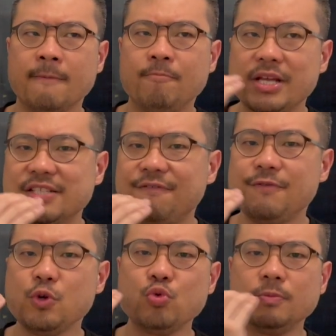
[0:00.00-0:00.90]
there's a
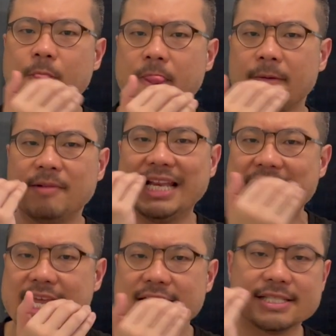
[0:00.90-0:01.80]
few
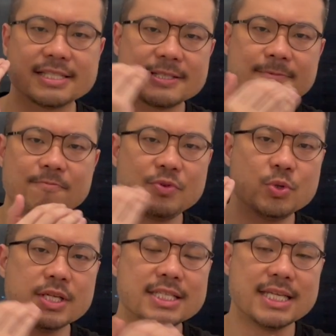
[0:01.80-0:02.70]
layers to
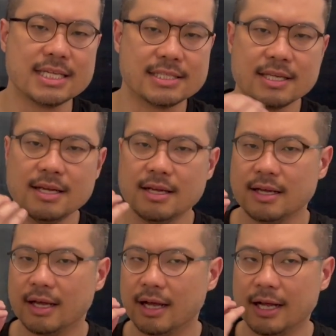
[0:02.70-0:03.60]
the taste.
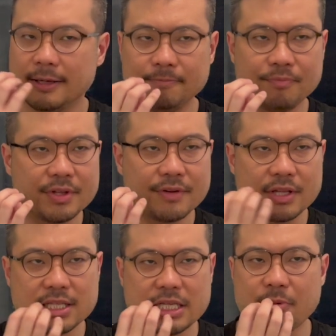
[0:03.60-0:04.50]

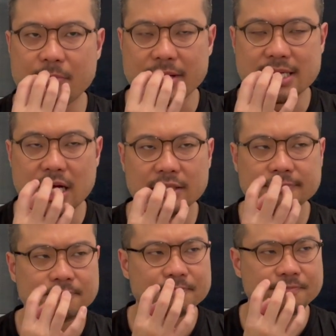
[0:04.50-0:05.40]
The tip of my tongue,
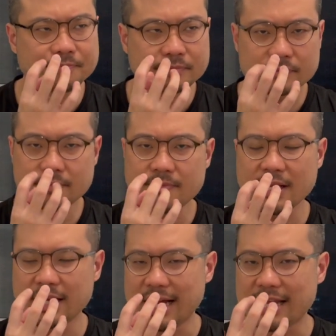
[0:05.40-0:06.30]

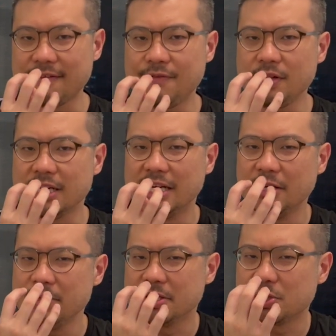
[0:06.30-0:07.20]
I can feel it a little
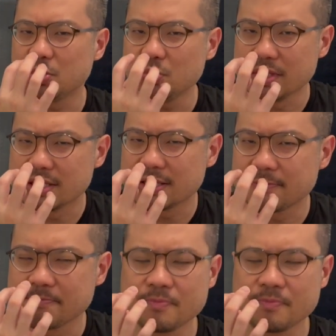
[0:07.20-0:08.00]
bit sweet.